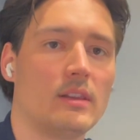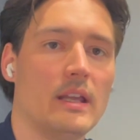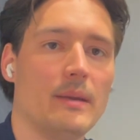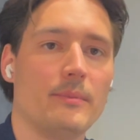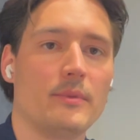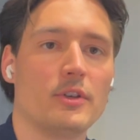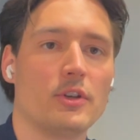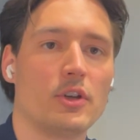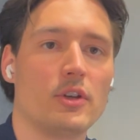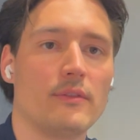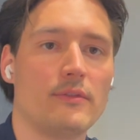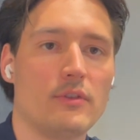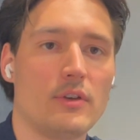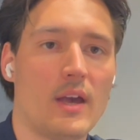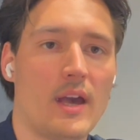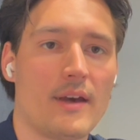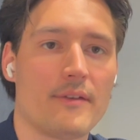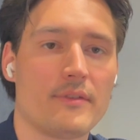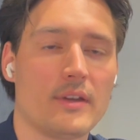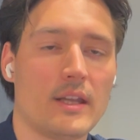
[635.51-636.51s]
Let me know if you
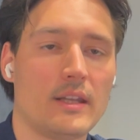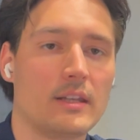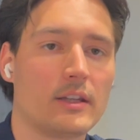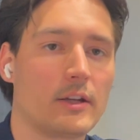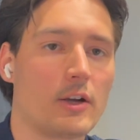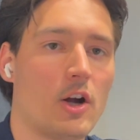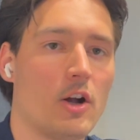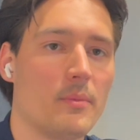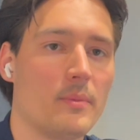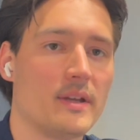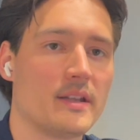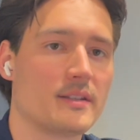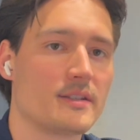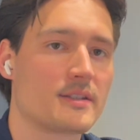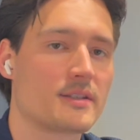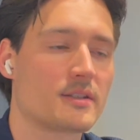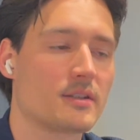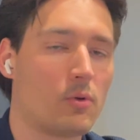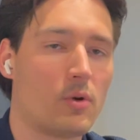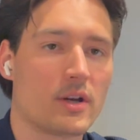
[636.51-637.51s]
have any
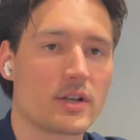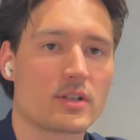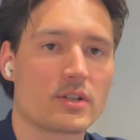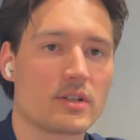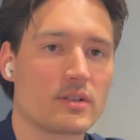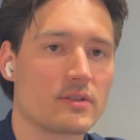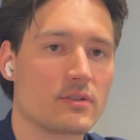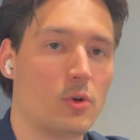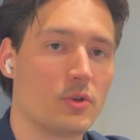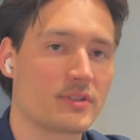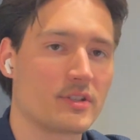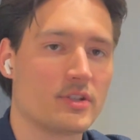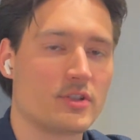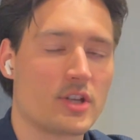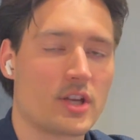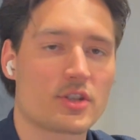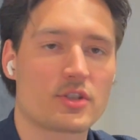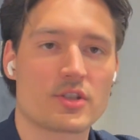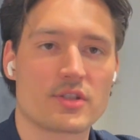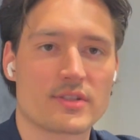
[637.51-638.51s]
comments, questions, or
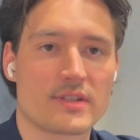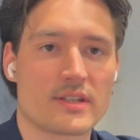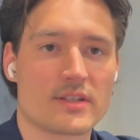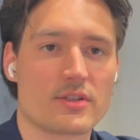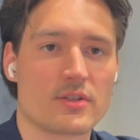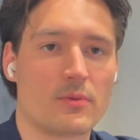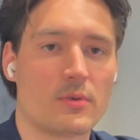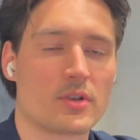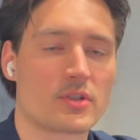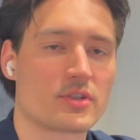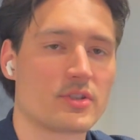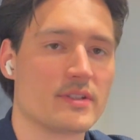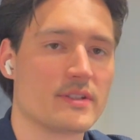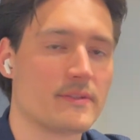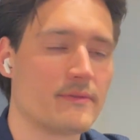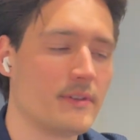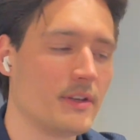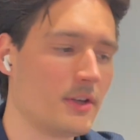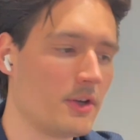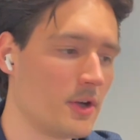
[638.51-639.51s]
suggestions as you watch this
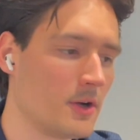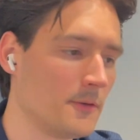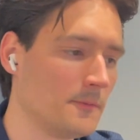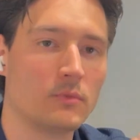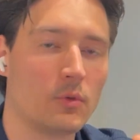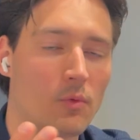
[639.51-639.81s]
video.